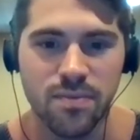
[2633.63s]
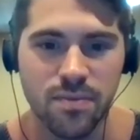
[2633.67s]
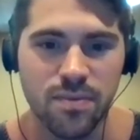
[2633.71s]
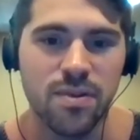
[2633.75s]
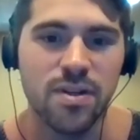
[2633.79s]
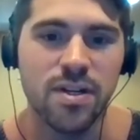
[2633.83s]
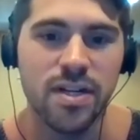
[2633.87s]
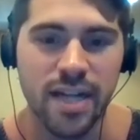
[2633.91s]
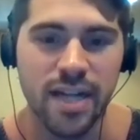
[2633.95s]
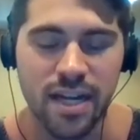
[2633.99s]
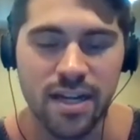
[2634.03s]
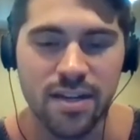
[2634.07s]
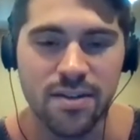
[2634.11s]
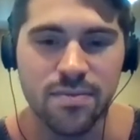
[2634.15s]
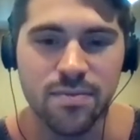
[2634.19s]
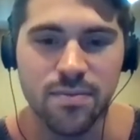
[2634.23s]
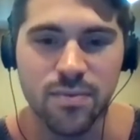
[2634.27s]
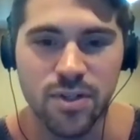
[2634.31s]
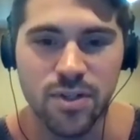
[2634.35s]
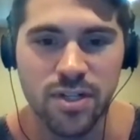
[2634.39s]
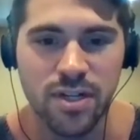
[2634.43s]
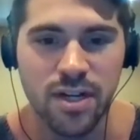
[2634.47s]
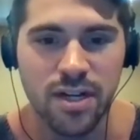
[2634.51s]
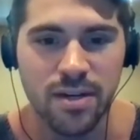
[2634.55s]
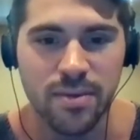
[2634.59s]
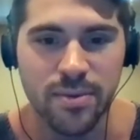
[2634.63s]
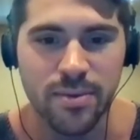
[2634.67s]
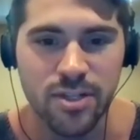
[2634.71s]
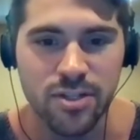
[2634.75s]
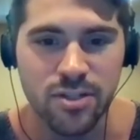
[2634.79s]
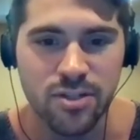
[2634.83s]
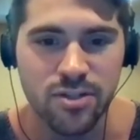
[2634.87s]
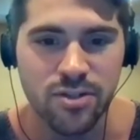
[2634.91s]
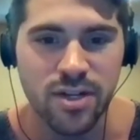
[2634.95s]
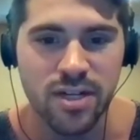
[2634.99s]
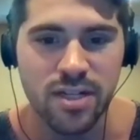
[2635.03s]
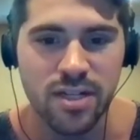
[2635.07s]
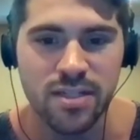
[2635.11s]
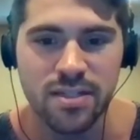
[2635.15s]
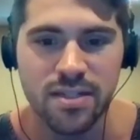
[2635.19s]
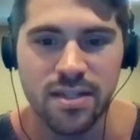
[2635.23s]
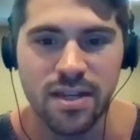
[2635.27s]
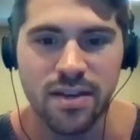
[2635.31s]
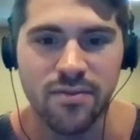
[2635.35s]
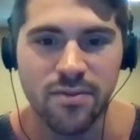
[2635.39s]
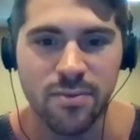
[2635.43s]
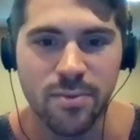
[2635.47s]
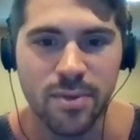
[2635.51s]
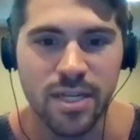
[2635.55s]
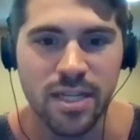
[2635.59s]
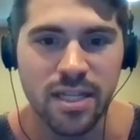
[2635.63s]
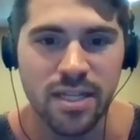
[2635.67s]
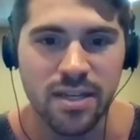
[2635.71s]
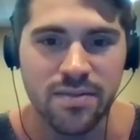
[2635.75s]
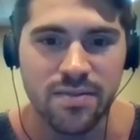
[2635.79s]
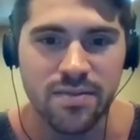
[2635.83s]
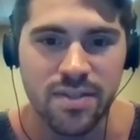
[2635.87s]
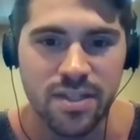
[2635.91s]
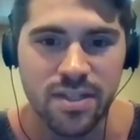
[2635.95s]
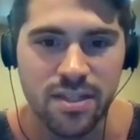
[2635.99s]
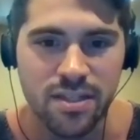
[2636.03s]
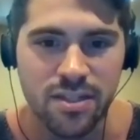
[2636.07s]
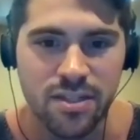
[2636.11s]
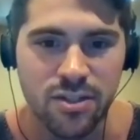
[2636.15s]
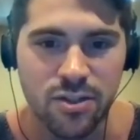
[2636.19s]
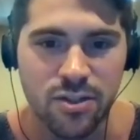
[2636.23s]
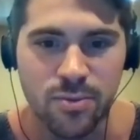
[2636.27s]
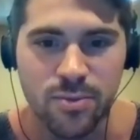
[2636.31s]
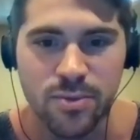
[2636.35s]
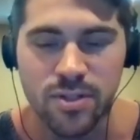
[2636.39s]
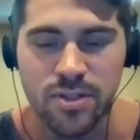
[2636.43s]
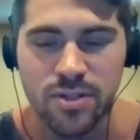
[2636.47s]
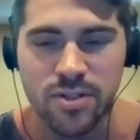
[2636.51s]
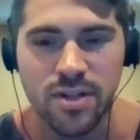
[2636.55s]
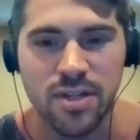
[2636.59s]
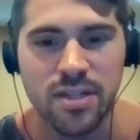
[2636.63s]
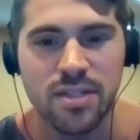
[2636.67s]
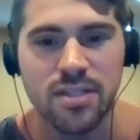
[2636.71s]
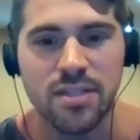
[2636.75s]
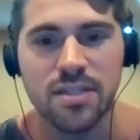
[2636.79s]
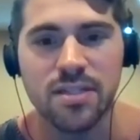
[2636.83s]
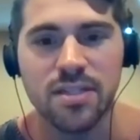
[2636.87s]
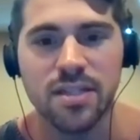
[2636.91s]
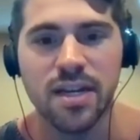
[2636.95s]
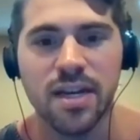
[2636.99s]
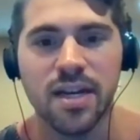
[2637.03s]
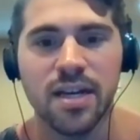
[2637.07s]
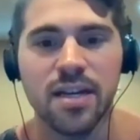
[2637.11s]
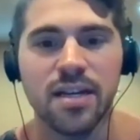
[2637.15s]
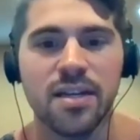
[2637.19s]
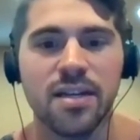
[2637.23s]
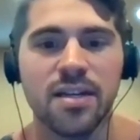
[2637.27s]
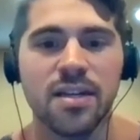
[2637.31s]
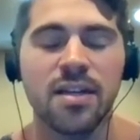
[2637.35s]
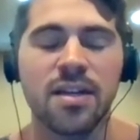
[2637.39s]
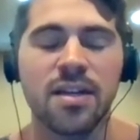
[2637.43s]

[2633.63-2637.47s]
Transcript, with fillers: Again, we're talking about stress. Everybody lives in a super stressed society.